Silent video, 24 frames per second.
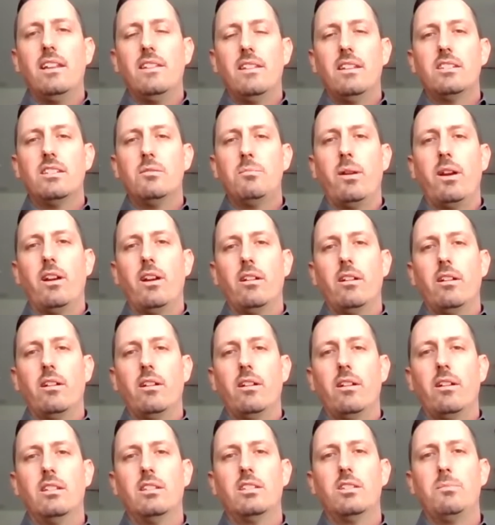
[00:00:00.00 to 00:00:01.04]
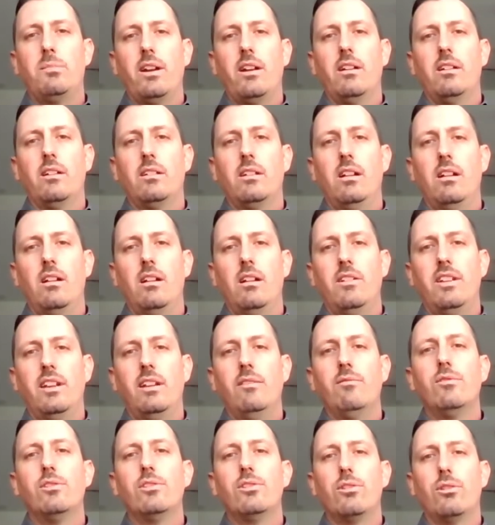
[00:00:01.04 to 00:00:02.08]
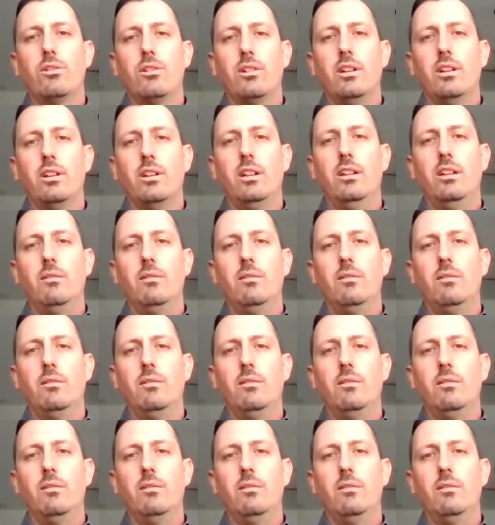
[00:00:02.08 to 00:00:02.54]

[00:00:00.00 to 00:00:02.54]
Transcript: and the inventory